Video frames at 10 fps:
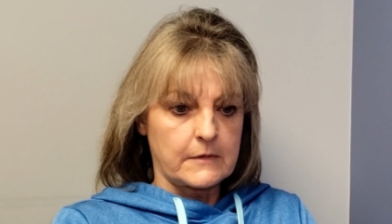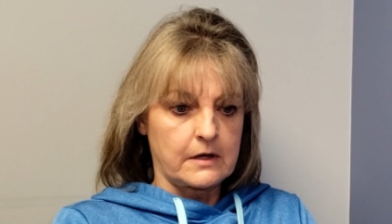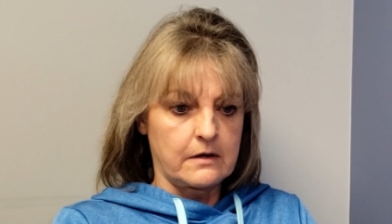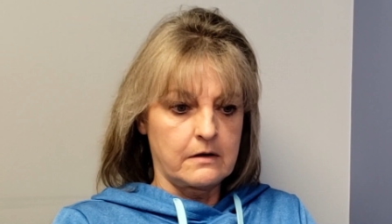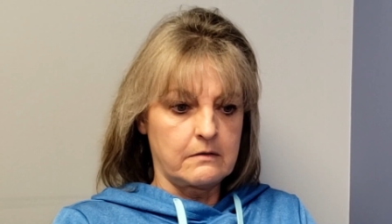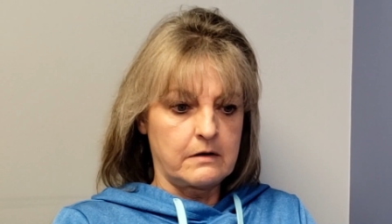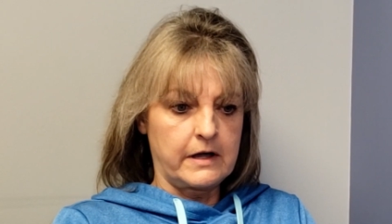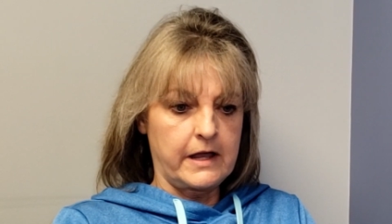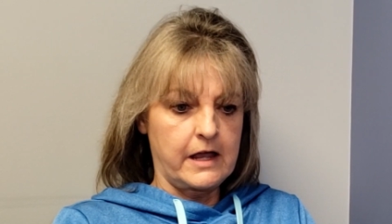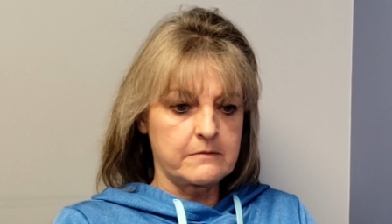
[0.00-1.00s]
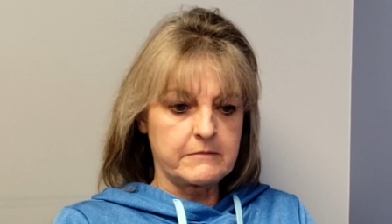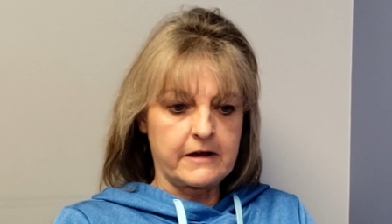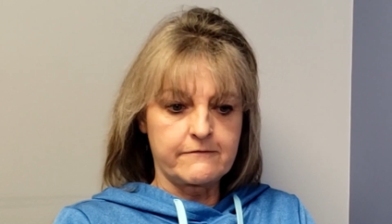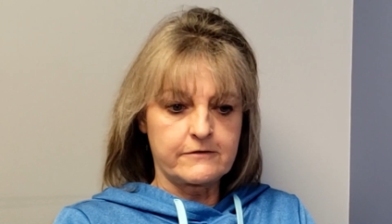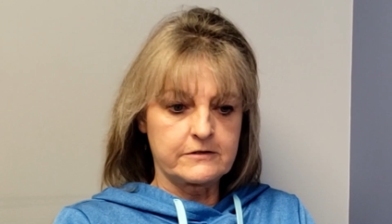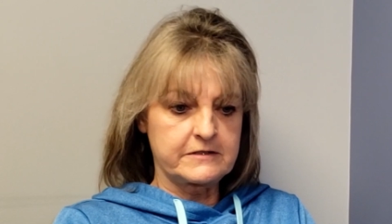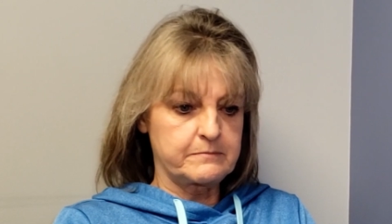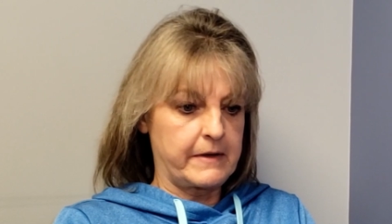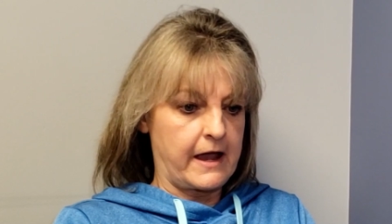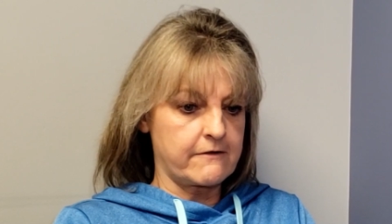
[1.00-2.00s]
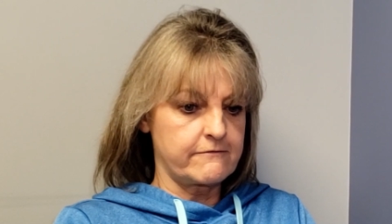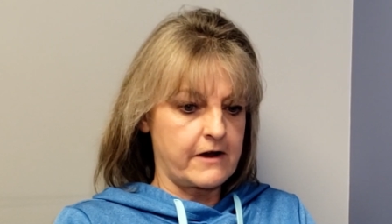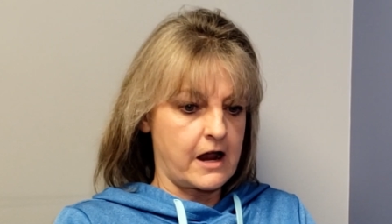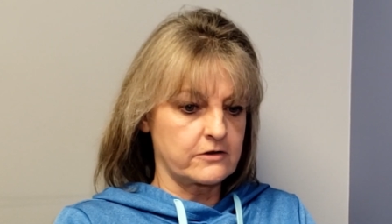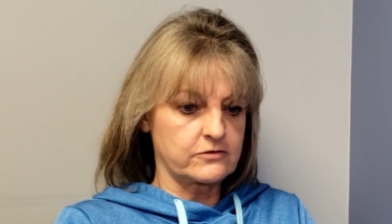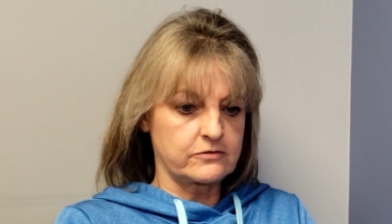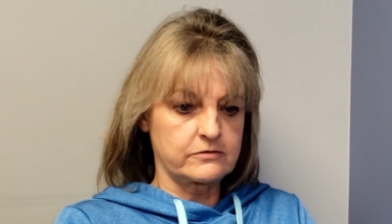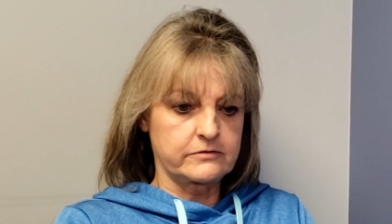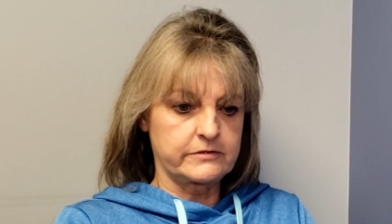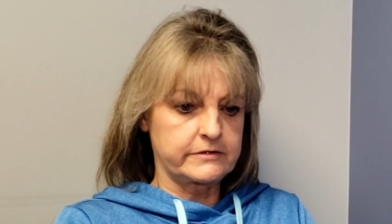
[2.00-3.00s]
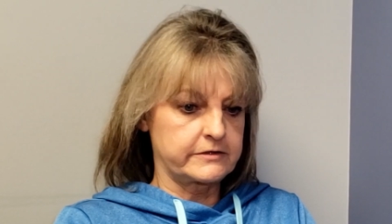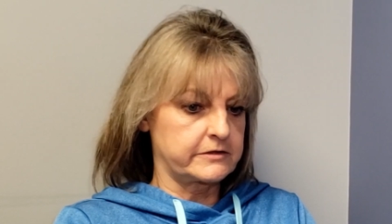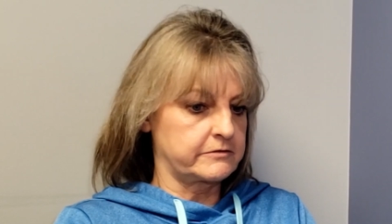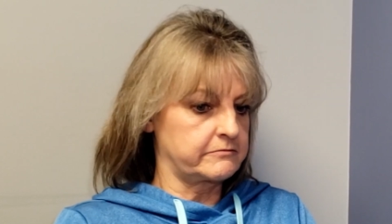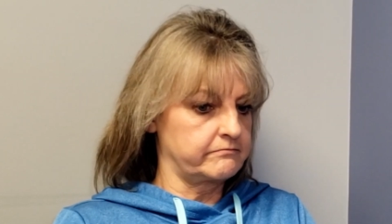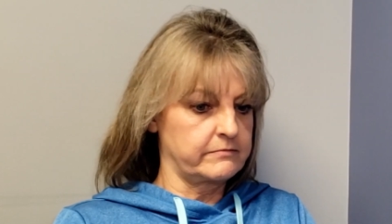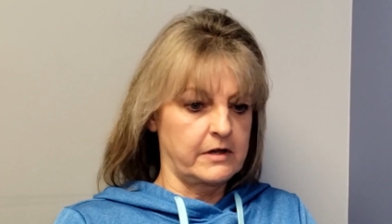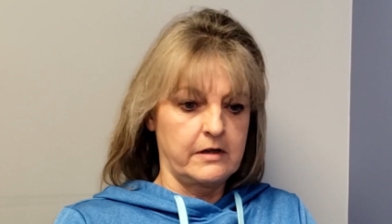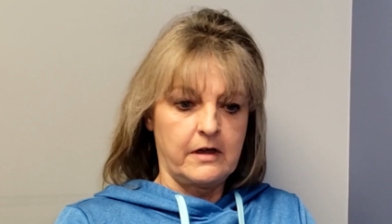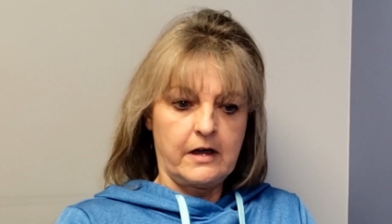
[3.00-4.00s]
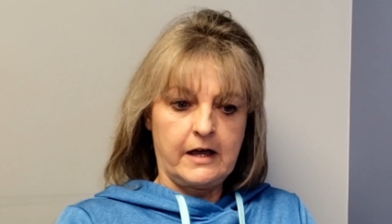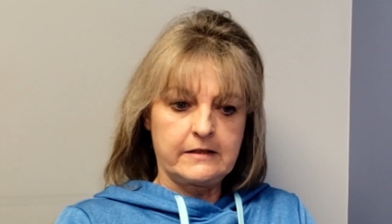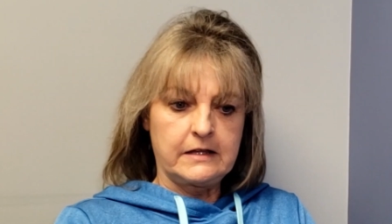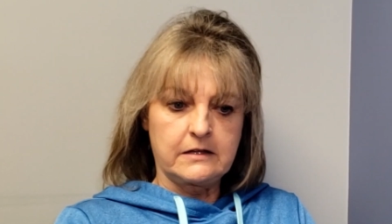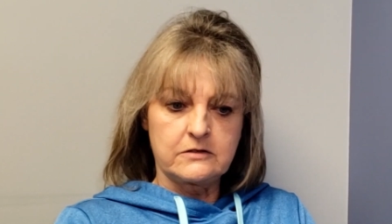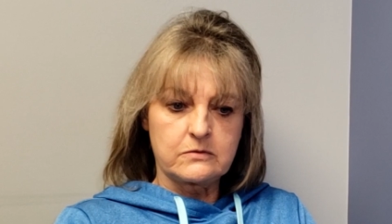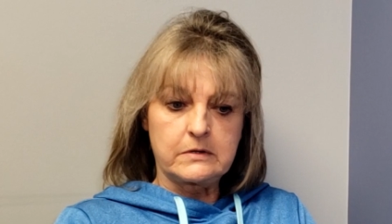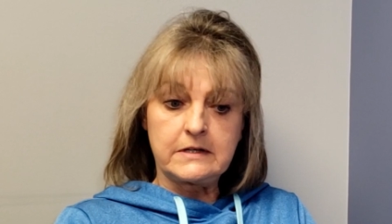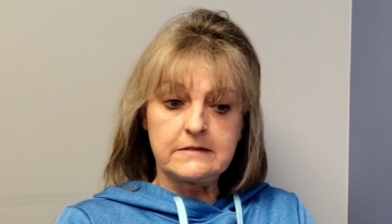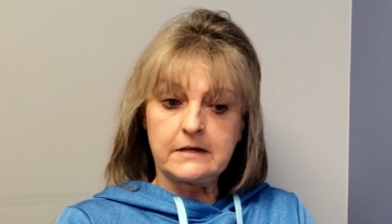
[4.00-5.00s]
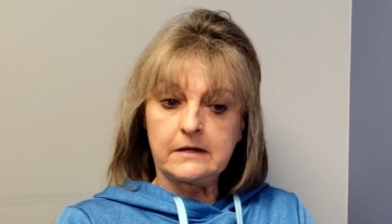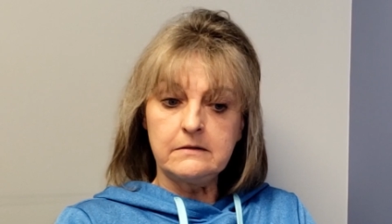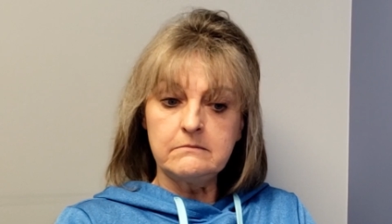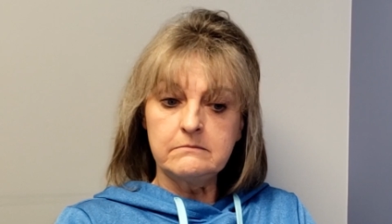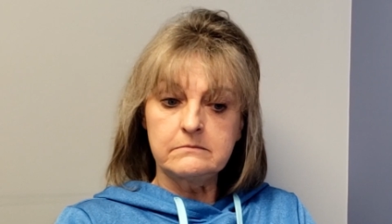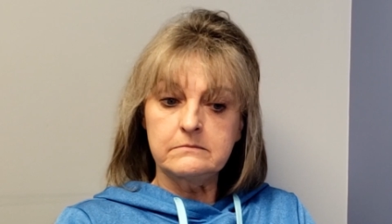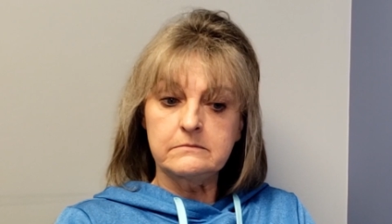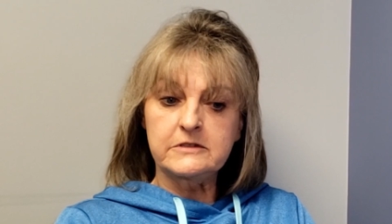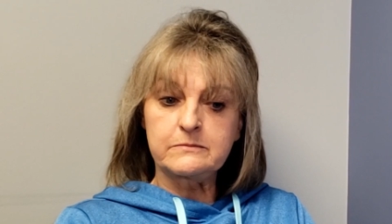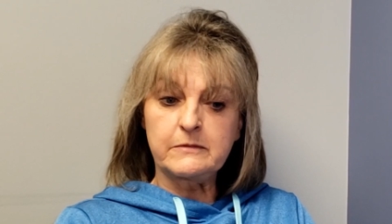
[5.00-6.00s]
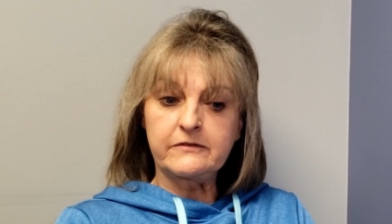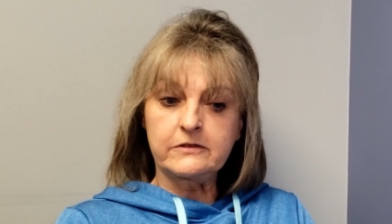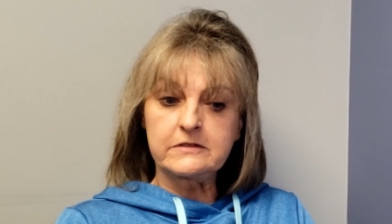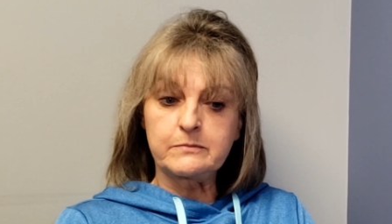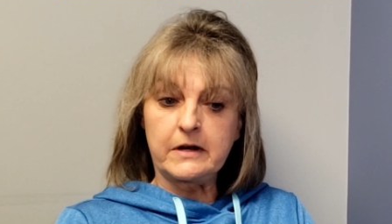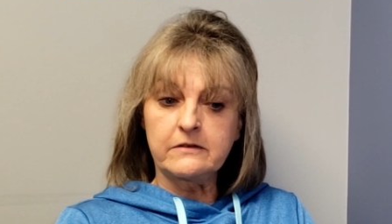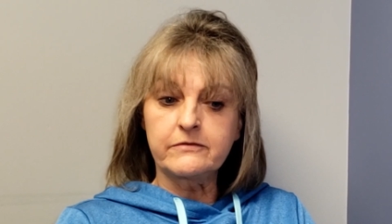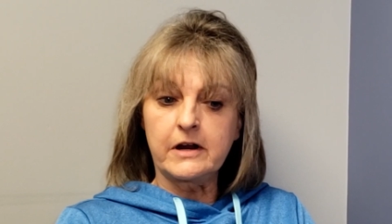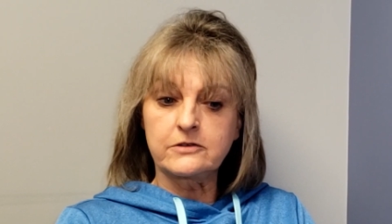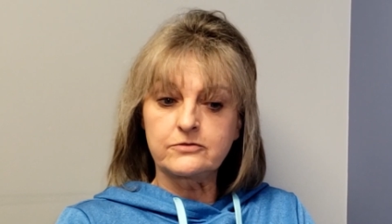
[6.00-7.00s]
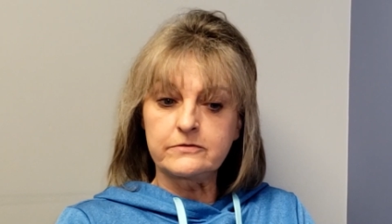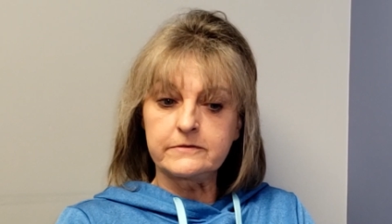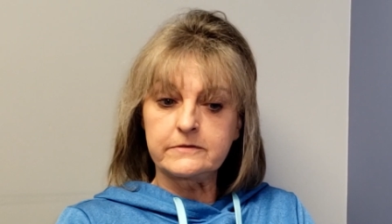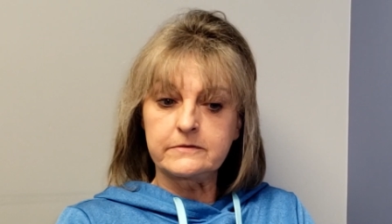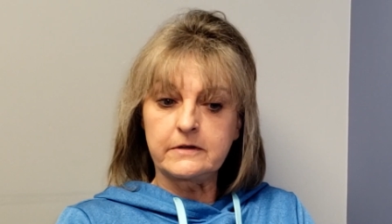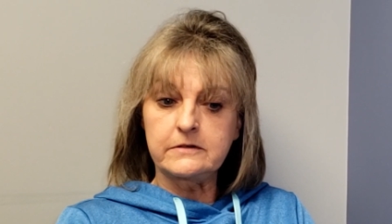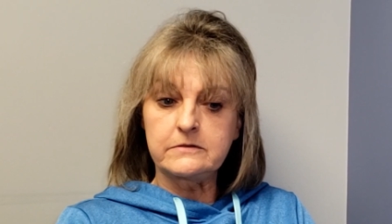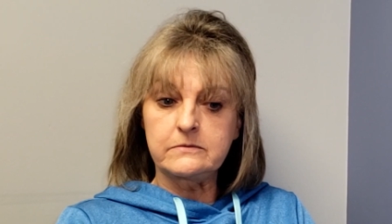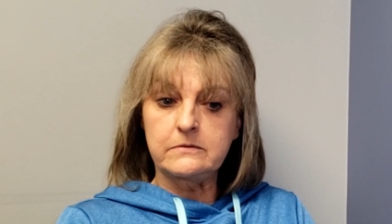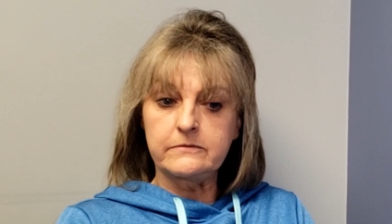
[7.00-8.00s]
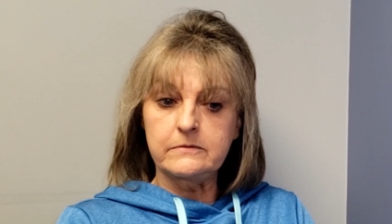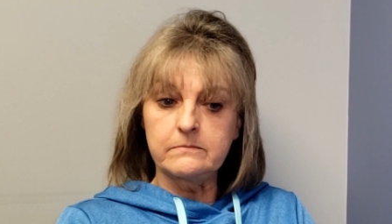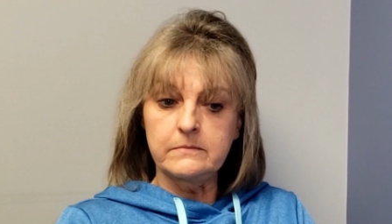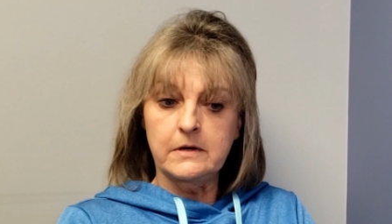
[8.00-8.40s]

oh, I had my first back fractures, I think in 2010 with my first spinal fractures. I had two of them.